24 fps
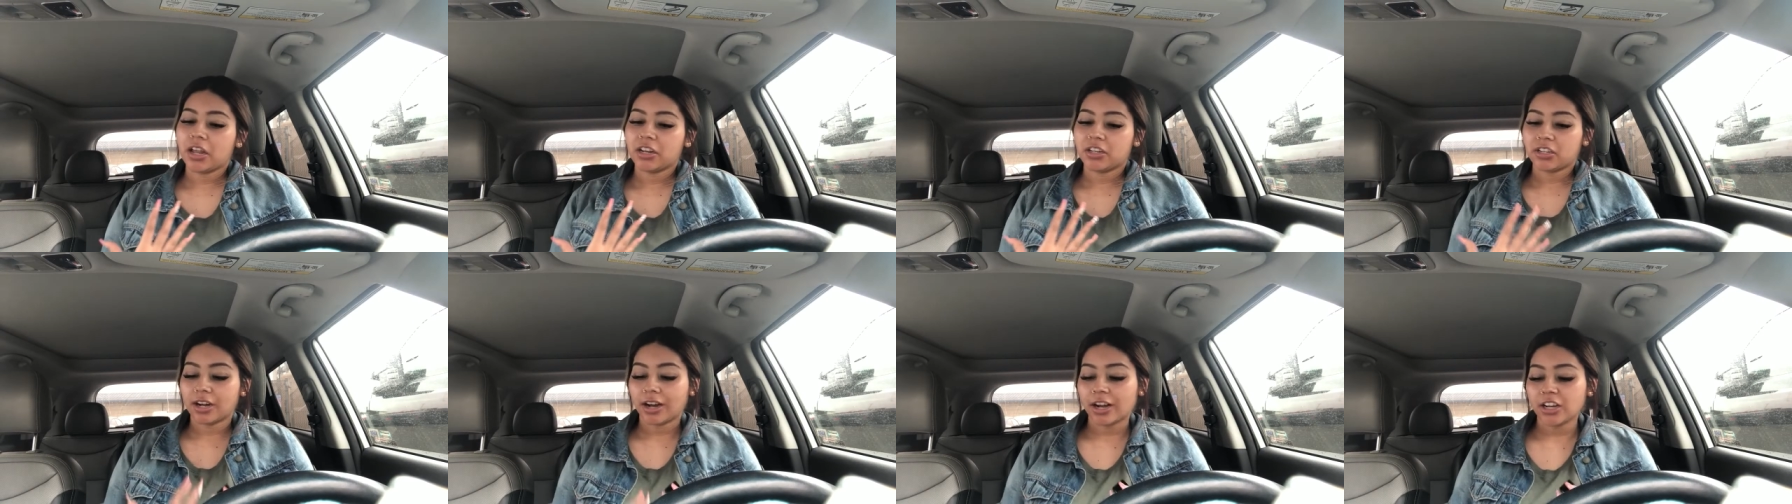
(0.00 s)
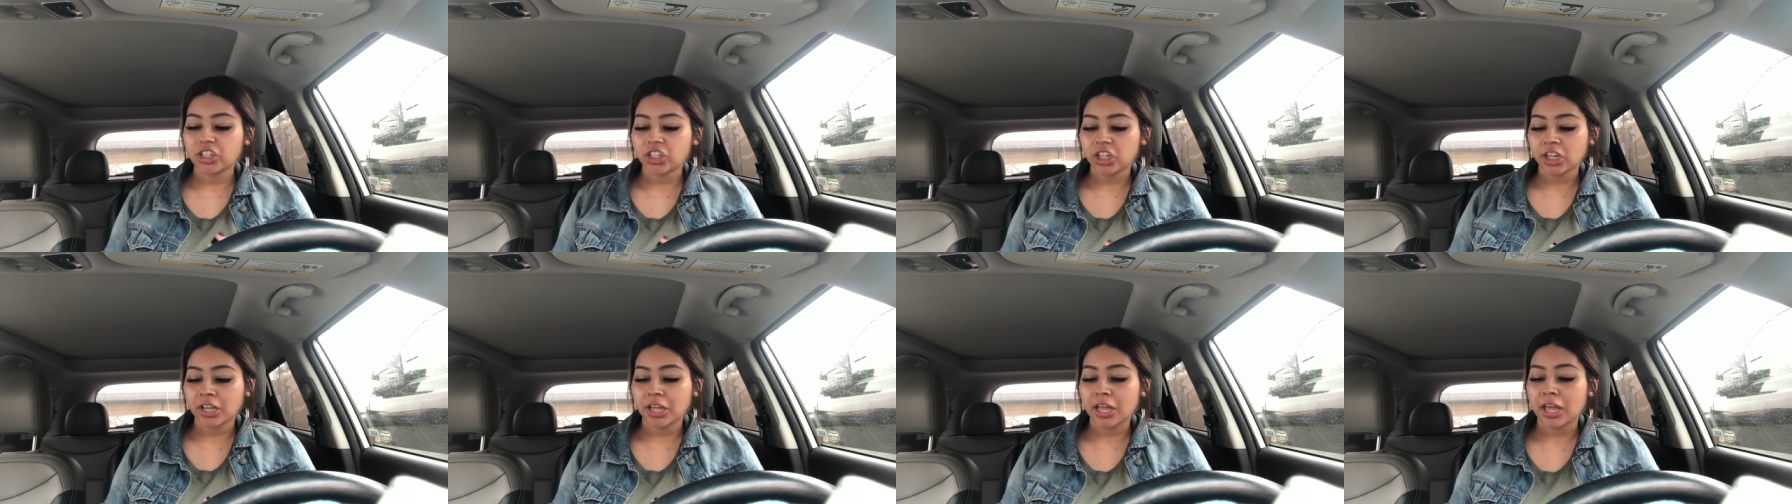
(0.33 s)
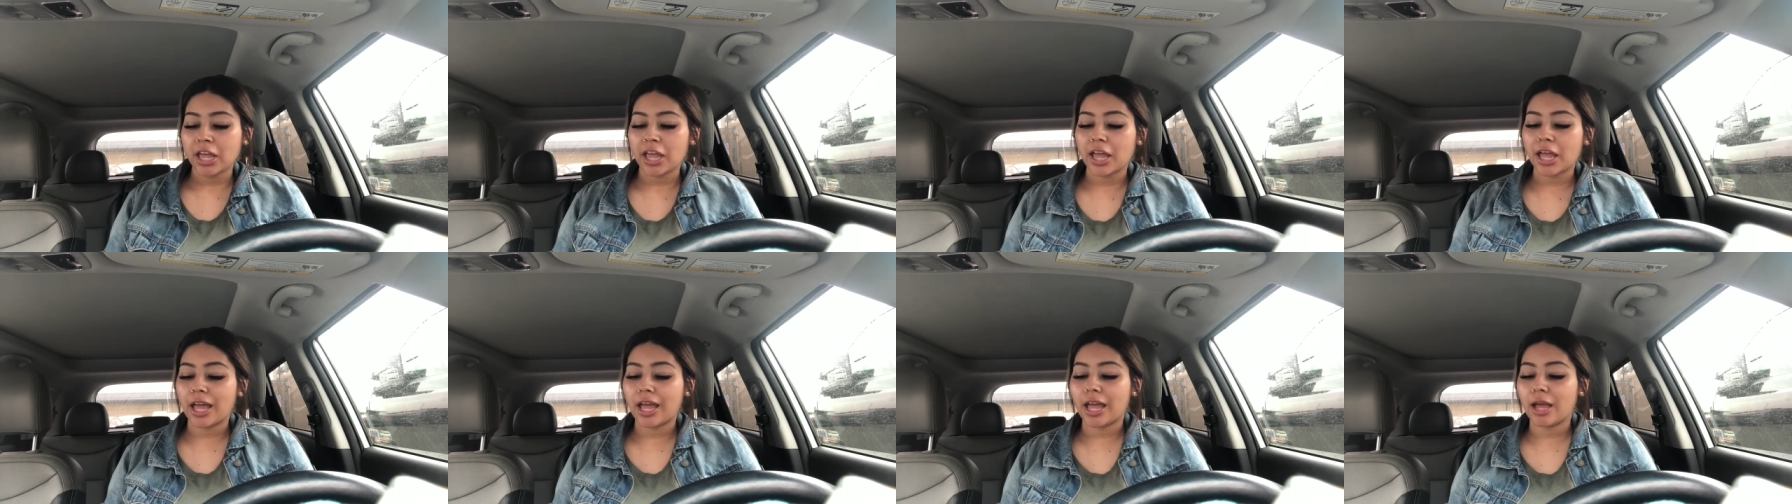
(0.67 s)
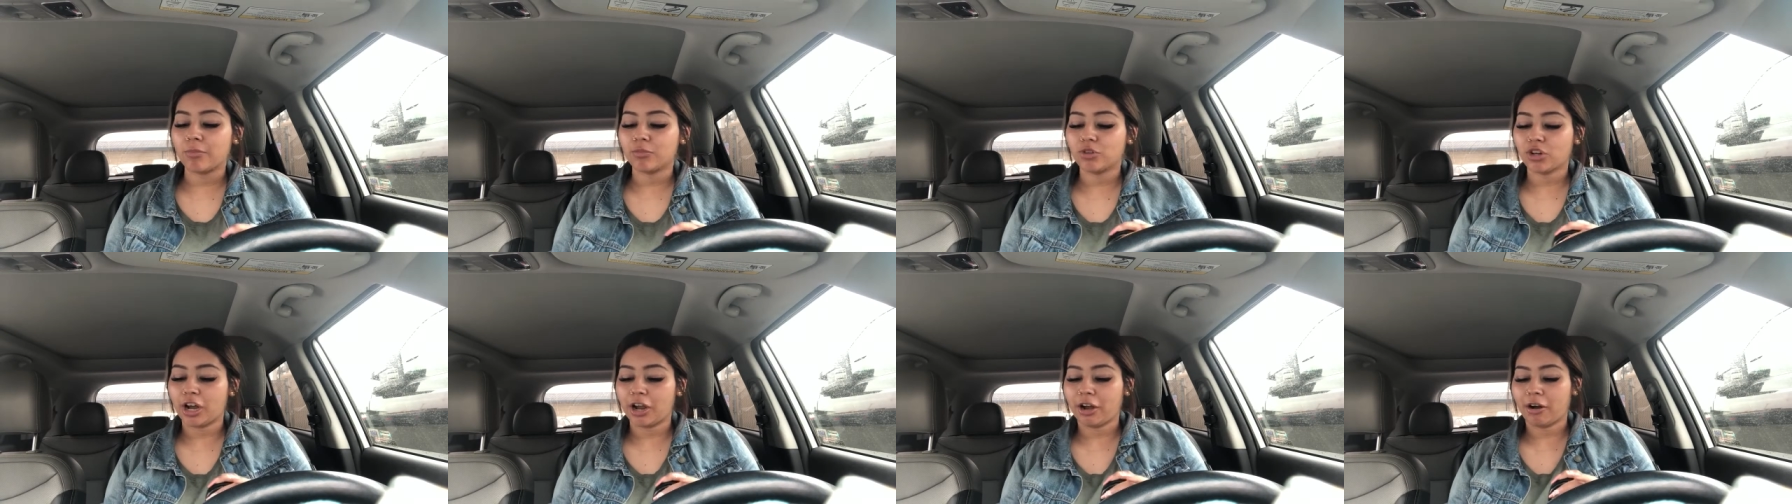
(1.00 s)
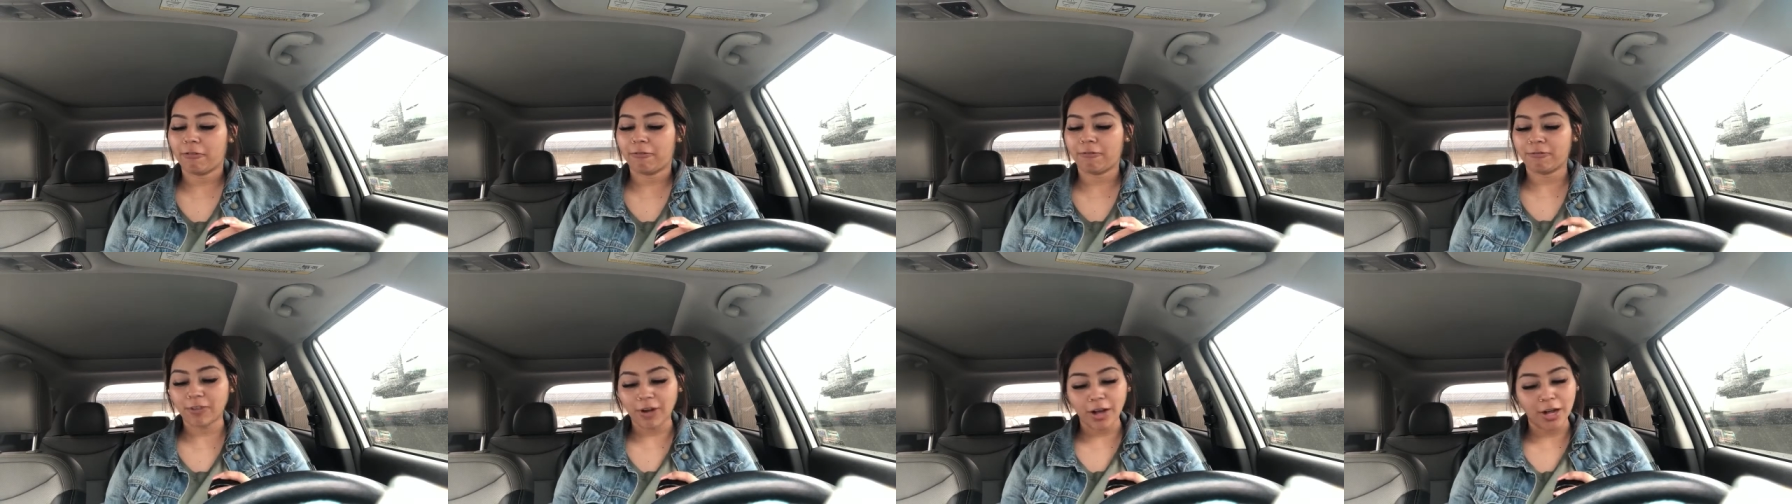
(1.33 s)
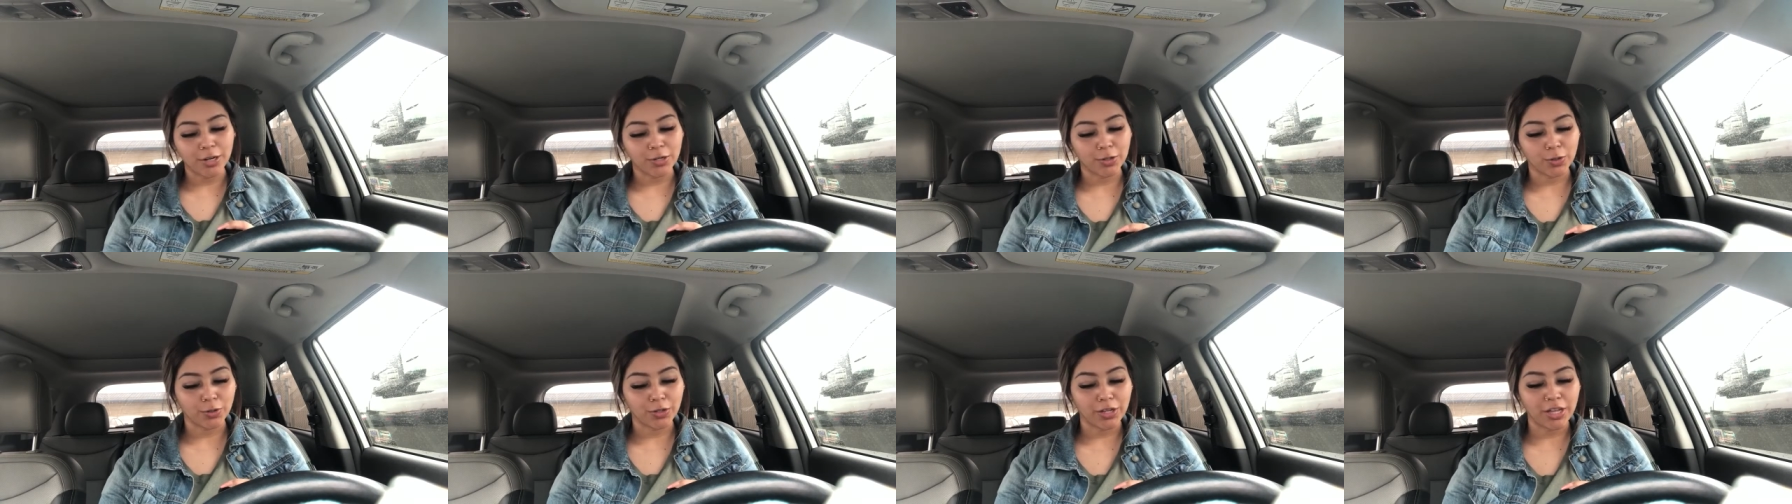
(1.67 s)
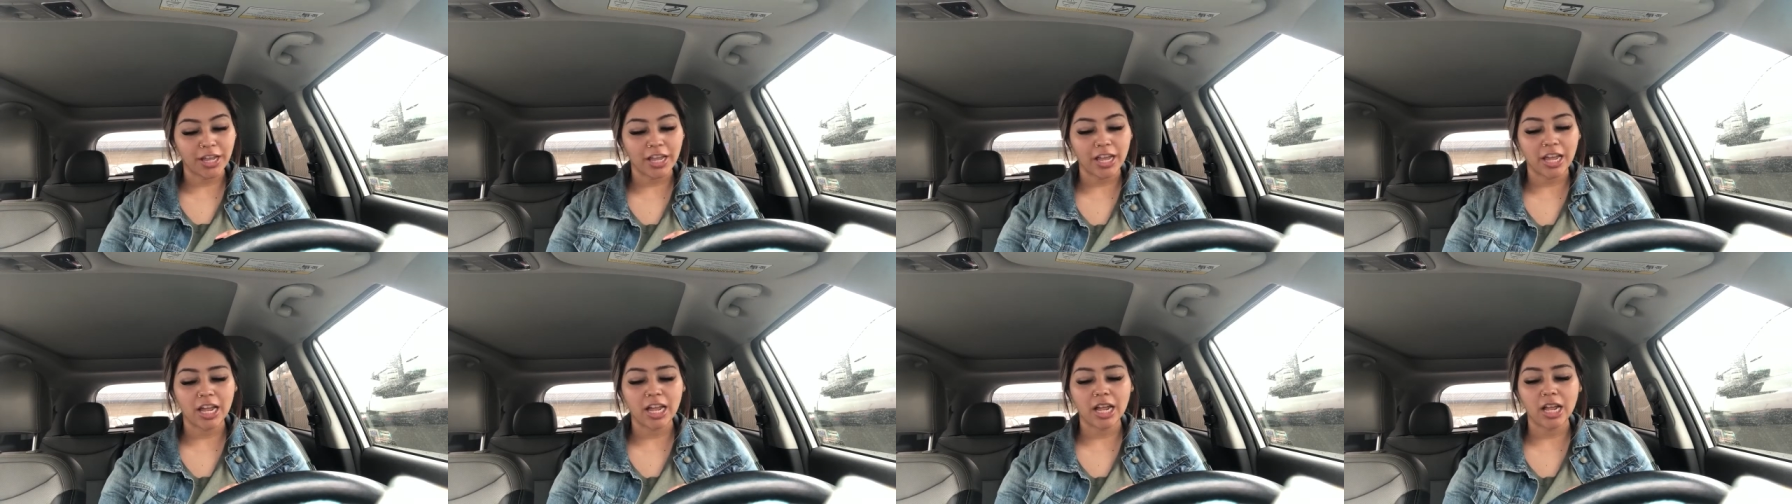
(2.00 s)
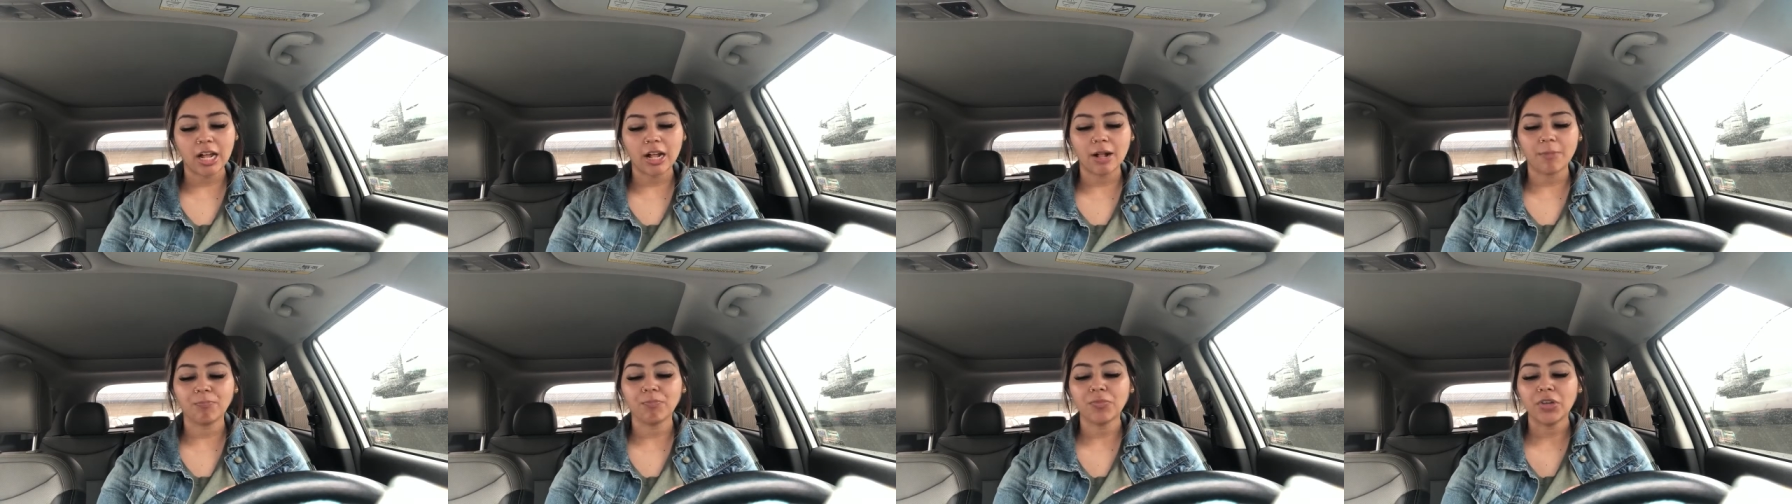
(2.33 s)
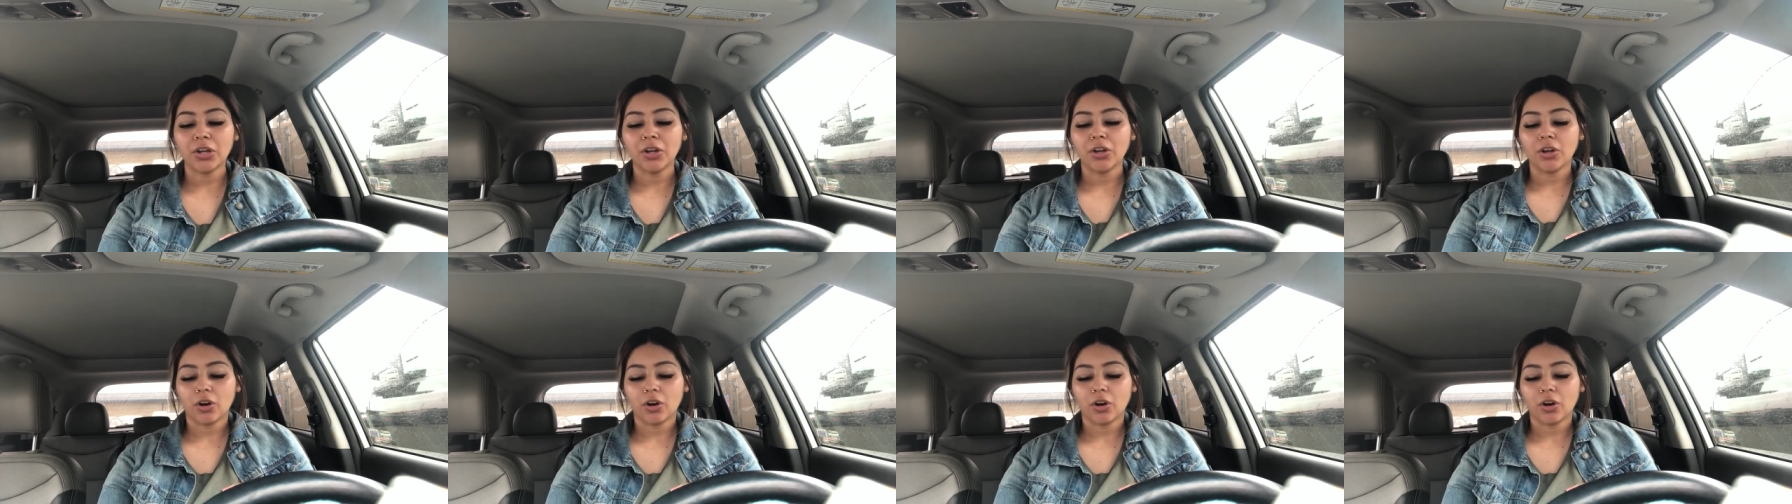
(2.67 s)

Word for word: touching him trying to fondle him